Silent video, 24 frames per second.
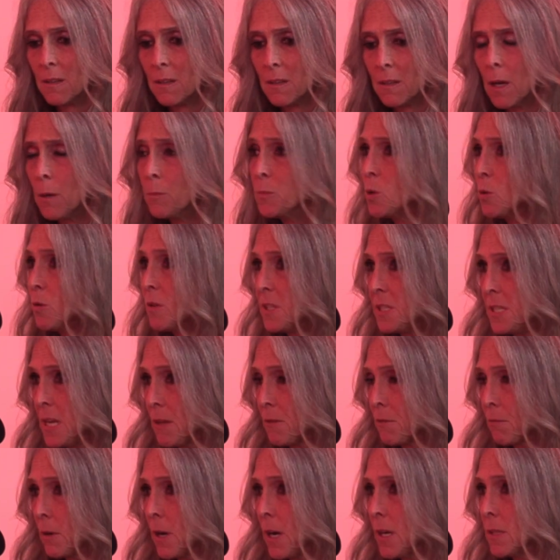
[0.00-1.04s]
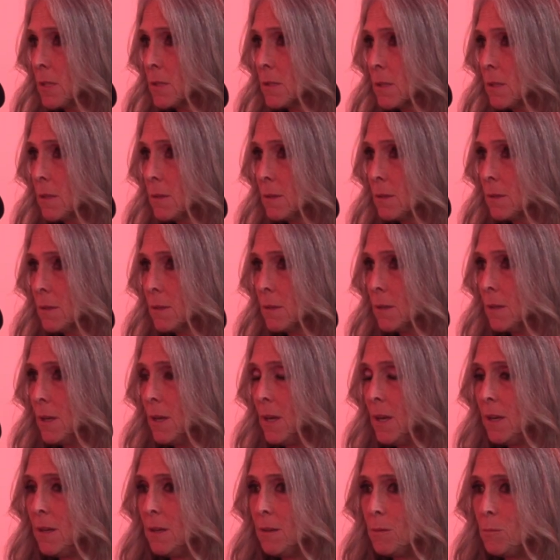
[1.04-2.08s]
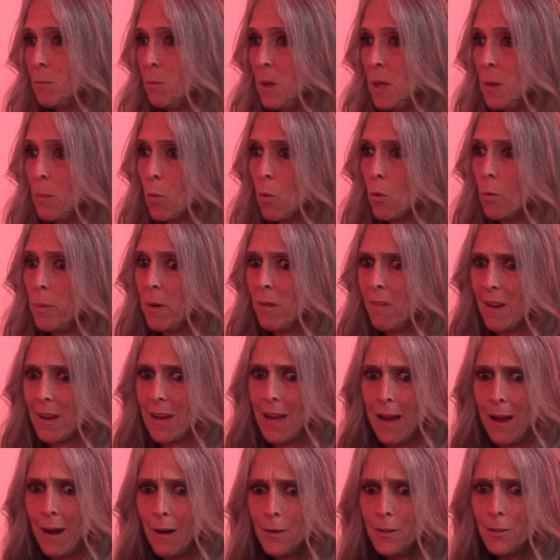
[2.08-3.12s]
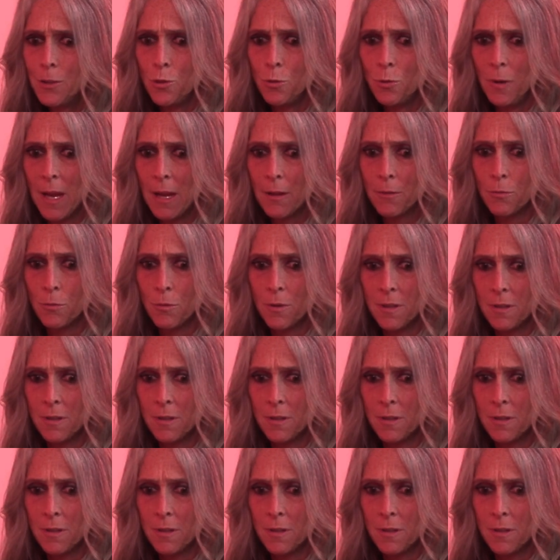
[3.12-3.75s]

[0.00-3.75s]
come do the death race. And people will be like, how did you get through